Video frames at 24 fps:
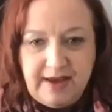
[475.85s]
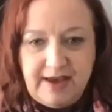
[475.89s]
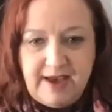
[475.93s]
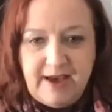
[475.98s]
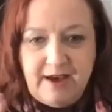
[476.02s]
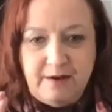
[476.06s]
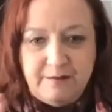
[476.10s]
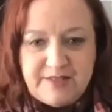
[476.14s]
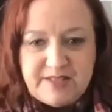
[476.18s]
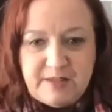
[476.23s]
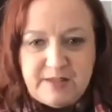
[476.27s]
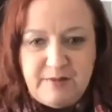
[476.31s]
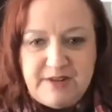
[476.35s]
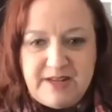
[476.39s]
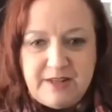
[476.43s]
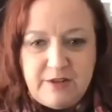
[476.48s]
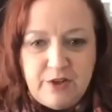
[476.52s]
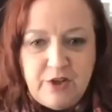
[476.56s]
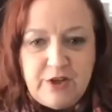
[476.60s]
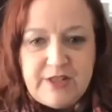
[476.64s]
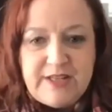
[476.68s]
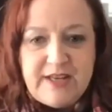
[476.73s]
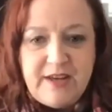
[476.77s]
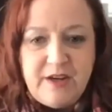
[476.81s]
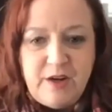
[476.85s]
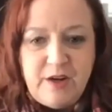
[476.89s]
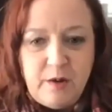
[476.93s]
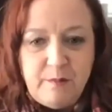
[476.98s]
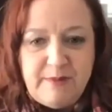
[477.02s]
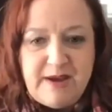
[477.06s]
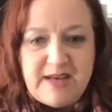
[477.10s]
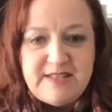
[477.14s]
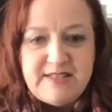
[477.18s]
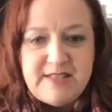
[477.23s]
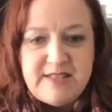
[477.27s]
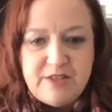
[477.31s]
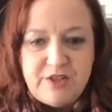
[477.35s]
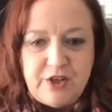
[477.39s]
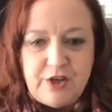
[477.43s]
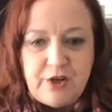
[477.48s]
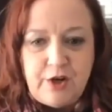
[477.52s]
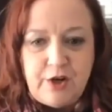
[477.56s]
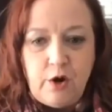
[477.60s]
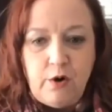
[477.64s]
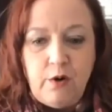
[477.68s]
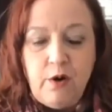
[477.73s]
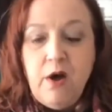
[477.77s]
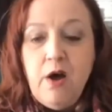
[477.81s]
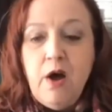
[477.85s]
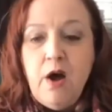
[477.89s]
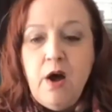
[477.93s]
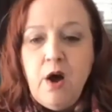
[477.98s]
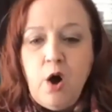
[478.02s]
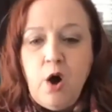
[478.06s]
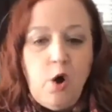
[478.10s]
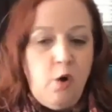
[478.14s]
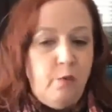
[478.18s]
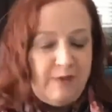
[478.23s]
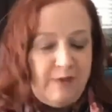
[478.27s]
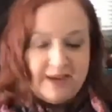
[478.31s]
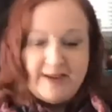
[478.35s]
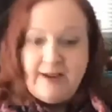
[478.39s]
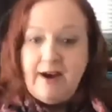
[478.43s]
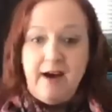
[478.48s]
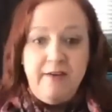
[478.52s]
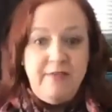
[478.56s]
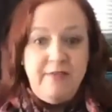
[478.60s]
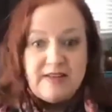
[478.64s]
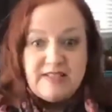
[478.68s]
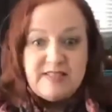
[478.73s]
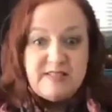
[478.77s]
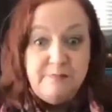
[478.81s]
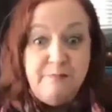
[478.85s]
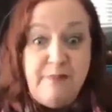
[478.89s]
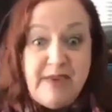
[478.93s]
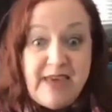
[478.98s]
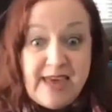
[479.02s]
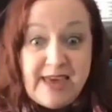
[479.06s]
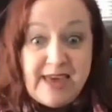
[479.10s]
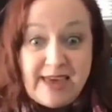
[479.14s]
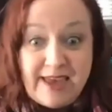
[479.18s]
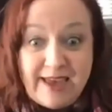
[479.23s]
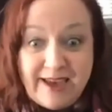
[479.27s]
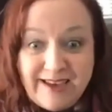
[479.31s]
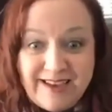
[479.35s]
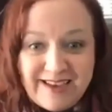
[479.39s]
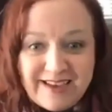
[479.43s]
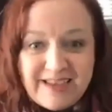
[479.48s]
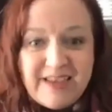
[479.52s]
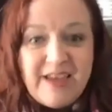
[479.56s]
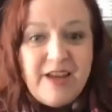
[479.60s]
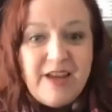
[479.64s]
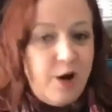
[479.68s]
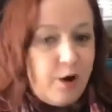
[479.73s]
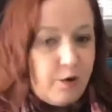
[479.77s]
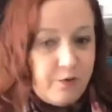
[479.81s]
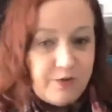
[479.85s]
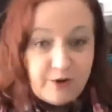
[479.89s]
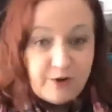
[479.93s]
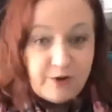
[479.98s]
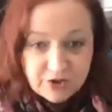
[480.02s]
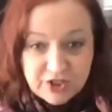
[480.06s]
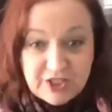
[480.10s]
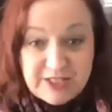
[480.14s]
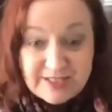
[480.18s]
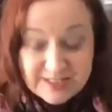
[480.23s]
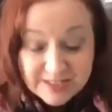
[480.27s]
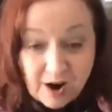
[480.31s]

have somebody look at your message and go, oh my God, that's me. She's